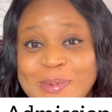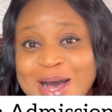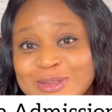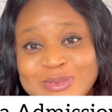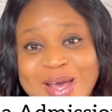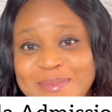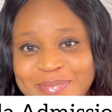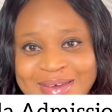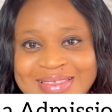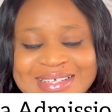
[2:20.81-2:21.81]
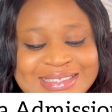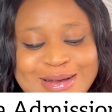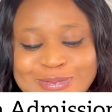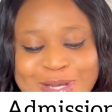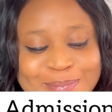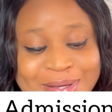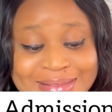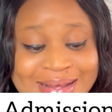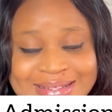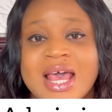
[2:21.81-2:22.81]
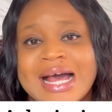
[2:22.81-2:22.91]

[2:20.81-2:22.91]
How do I pay this? How do I pay that?